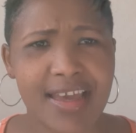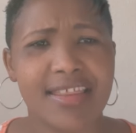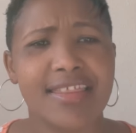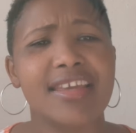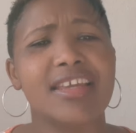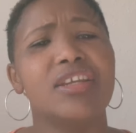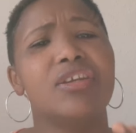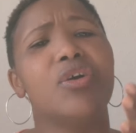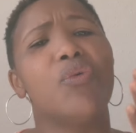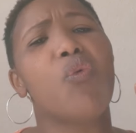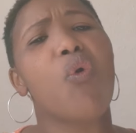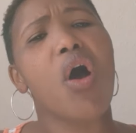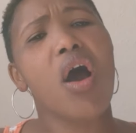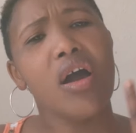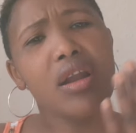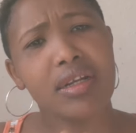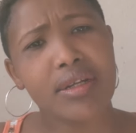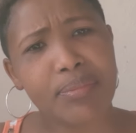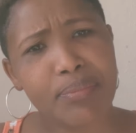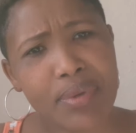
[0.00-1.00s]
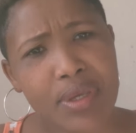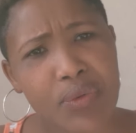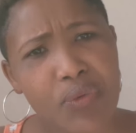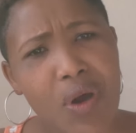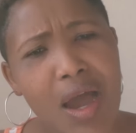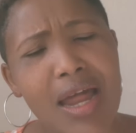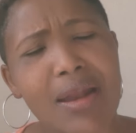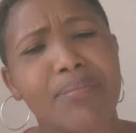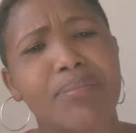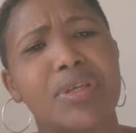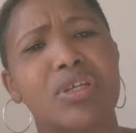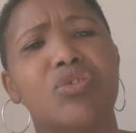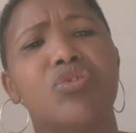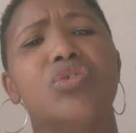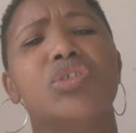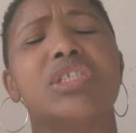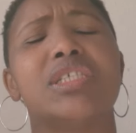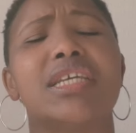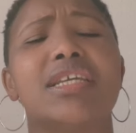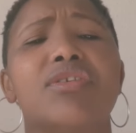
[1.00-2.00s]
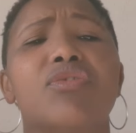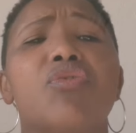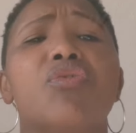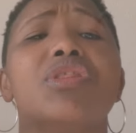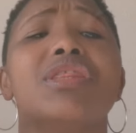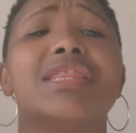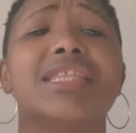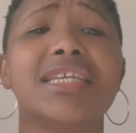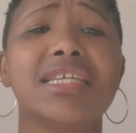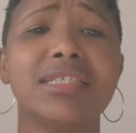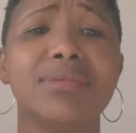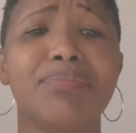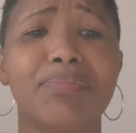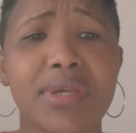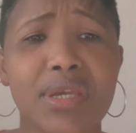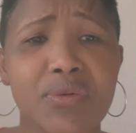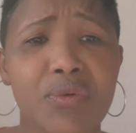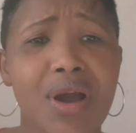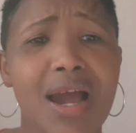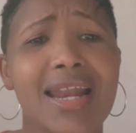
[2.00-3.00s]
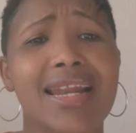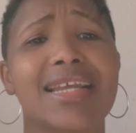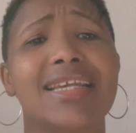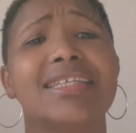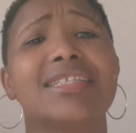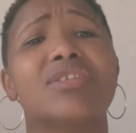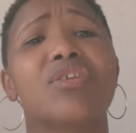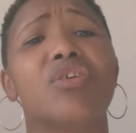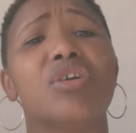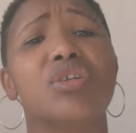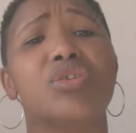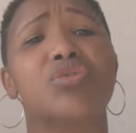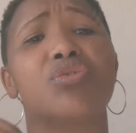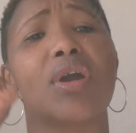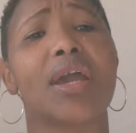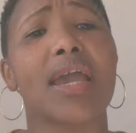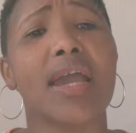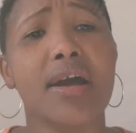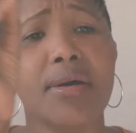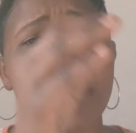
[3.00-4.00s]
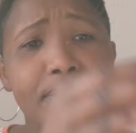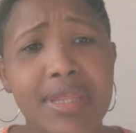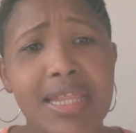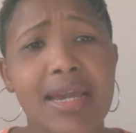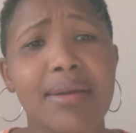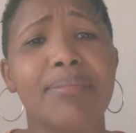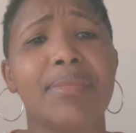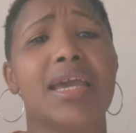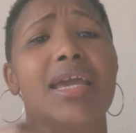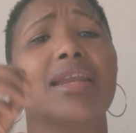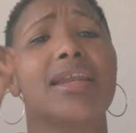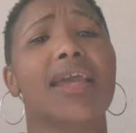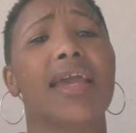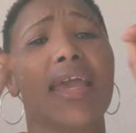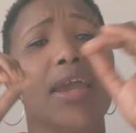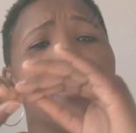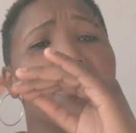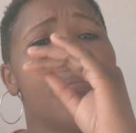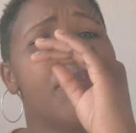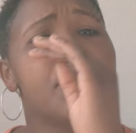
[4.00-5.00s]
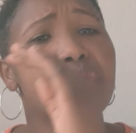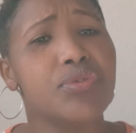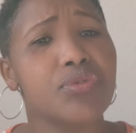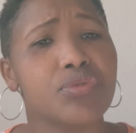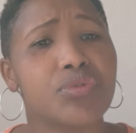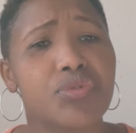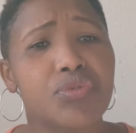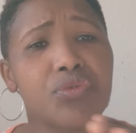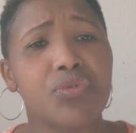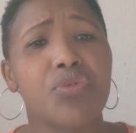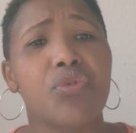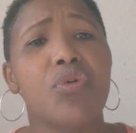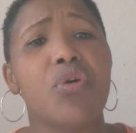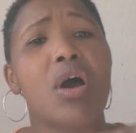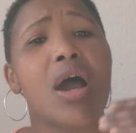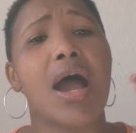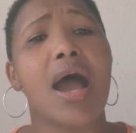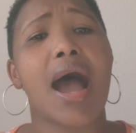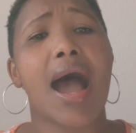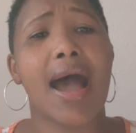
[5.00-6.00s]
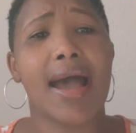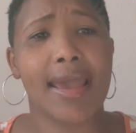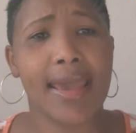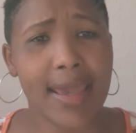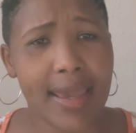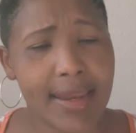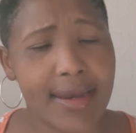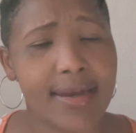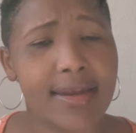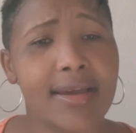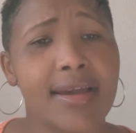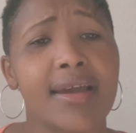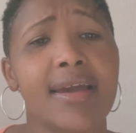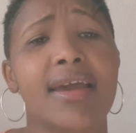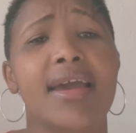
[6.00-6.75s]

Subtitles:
They want B1 because they know this B1 is going to help them and help you to go ahead.